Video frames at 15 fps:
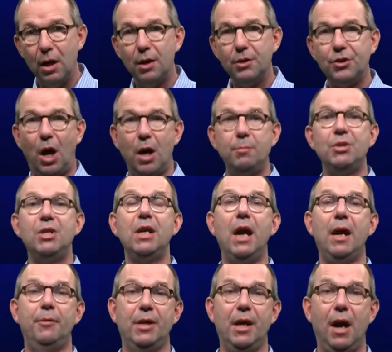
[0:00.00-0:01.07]
times the
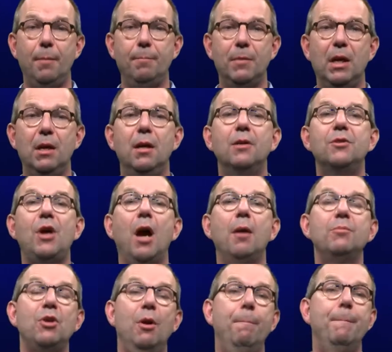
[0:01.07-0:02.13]
area times
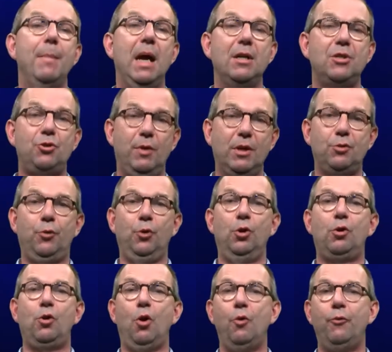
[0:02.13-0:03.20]
a mass transfer
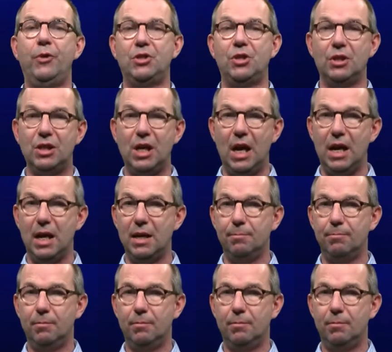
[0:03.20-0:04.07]
coefficient K.